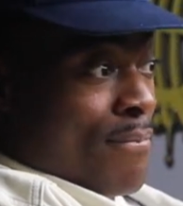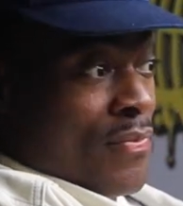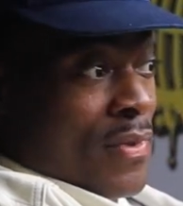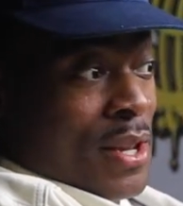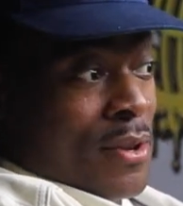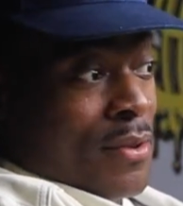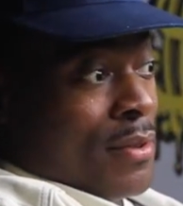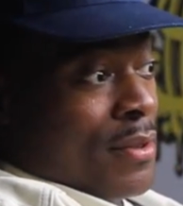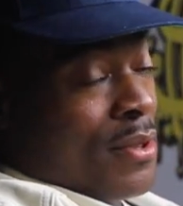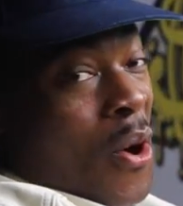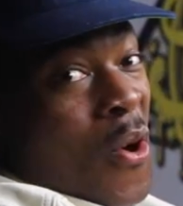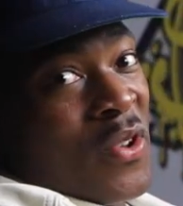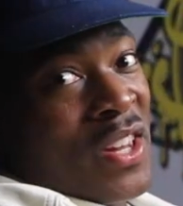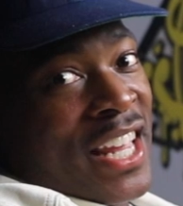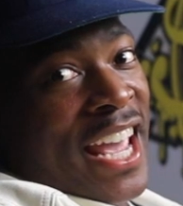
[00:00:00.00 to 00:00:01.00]
cold.
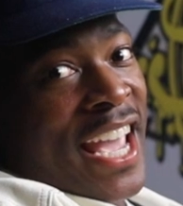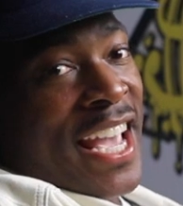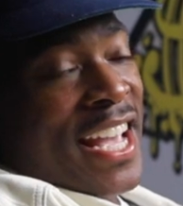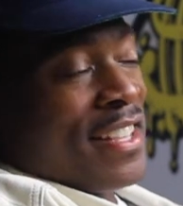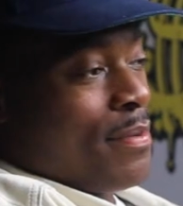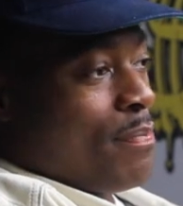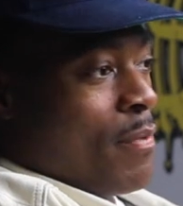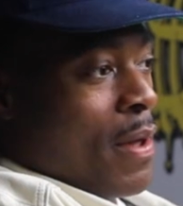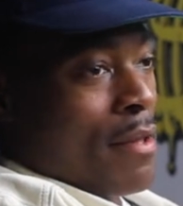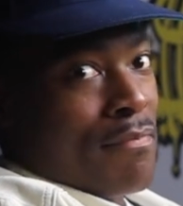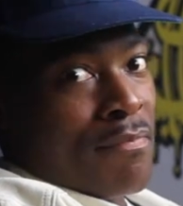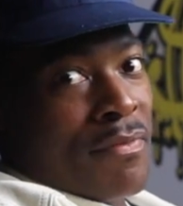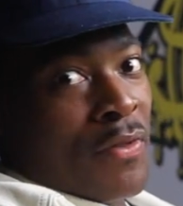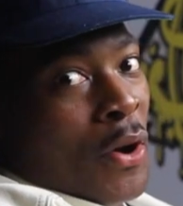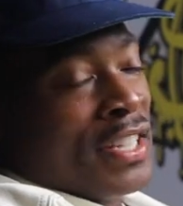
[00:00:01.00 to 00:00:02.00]
Oakland A's. I'm
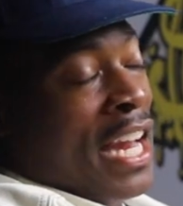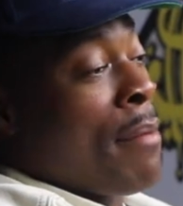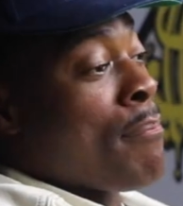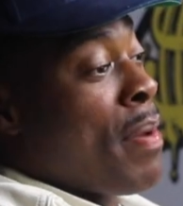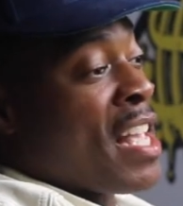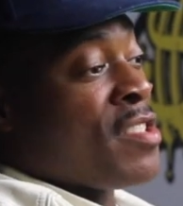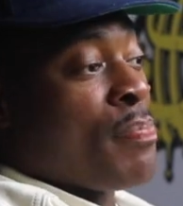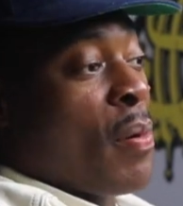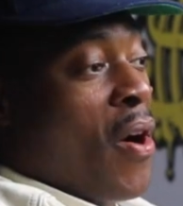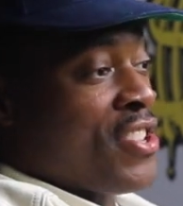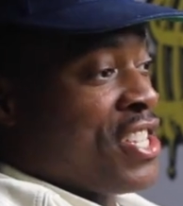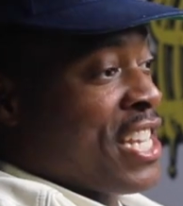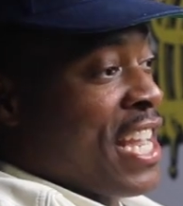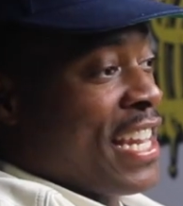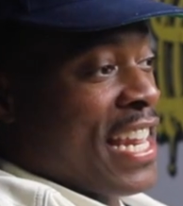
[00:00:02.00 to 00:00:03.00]
too Talk cold. that baseball,
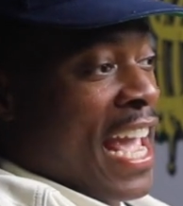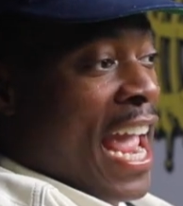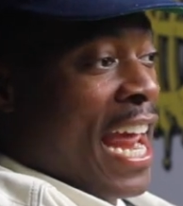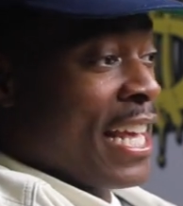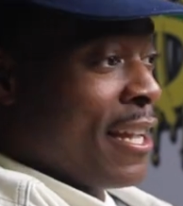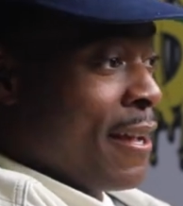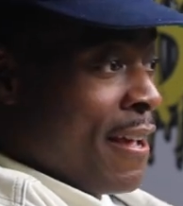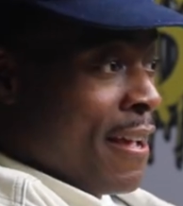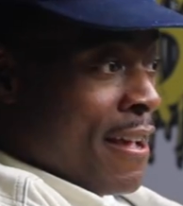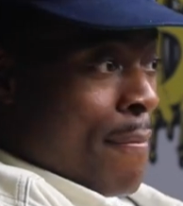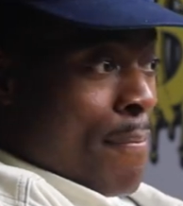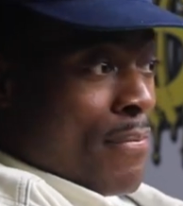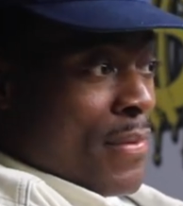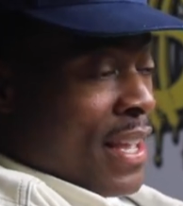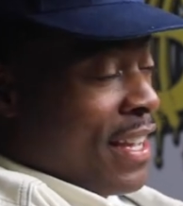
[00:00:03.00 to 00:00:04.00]
Danny.
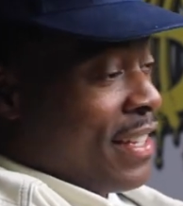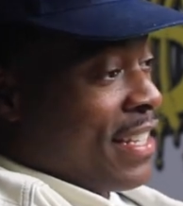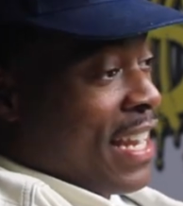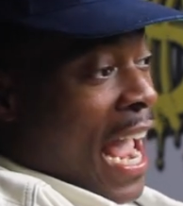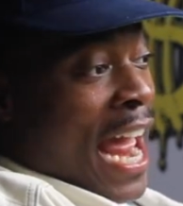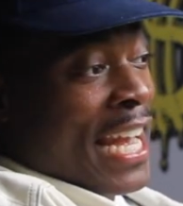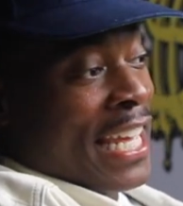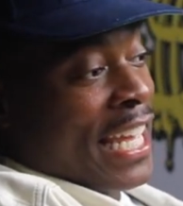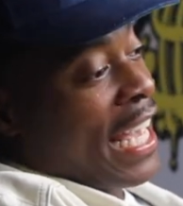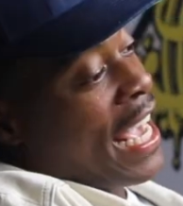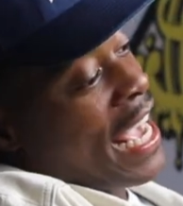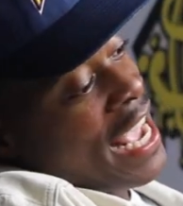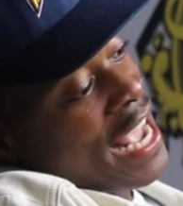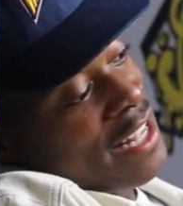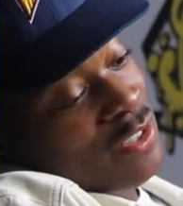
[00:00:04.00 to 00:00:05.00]
Danny
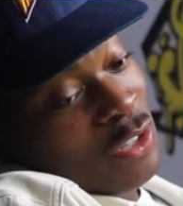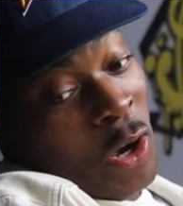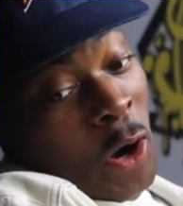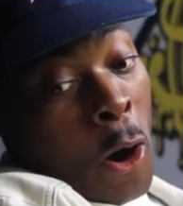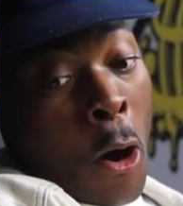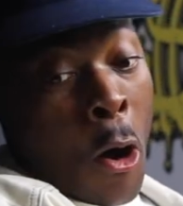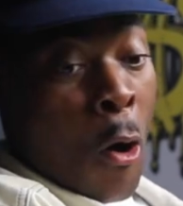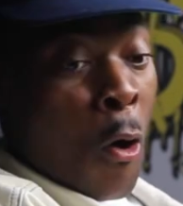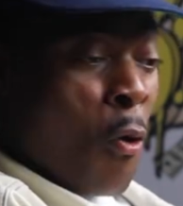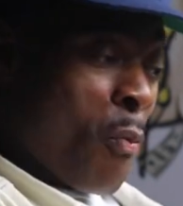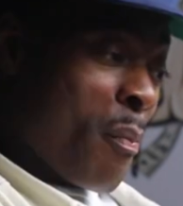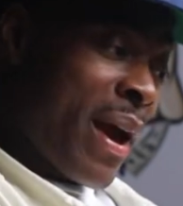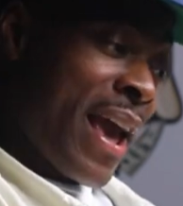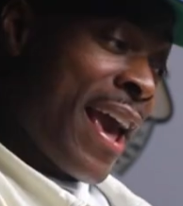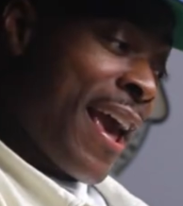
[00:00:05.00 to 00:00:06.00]
is cold, I man. I